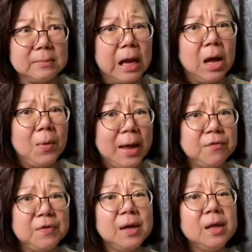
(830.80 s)

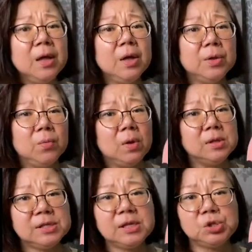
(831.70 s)
However, the
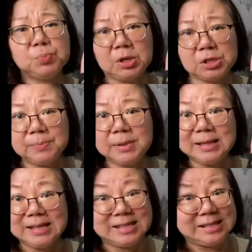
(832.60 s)
Walter is portable,
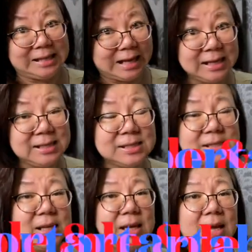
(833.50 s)
it's light,
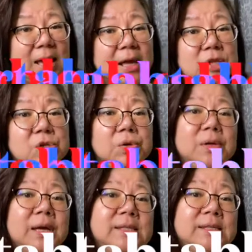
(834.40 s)
and so you
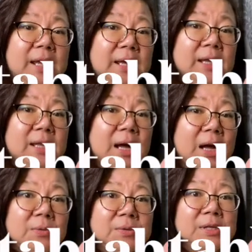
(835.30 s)
can take it
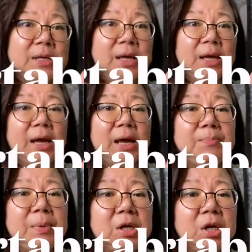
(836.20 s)
out,
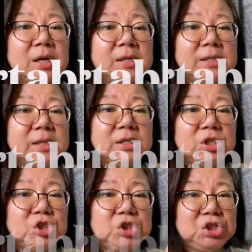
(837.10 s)
and because it
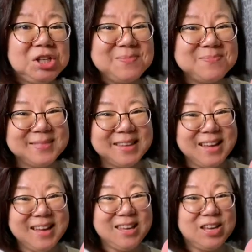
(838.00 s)
is cheap,
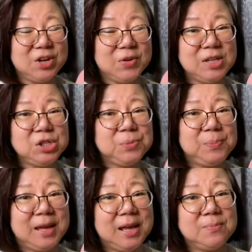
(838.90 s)
you're going to
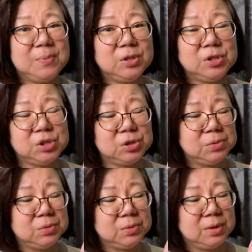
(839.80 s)
be able
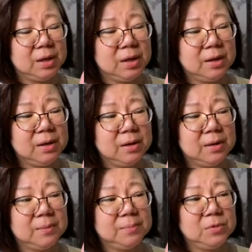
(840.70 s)
to
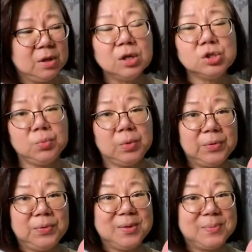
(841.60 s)
not
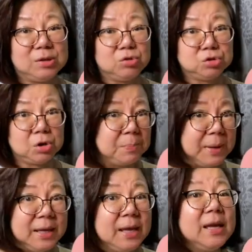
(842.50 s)
worry about
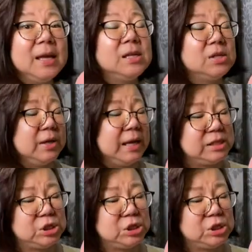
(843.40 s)
dropping it or getting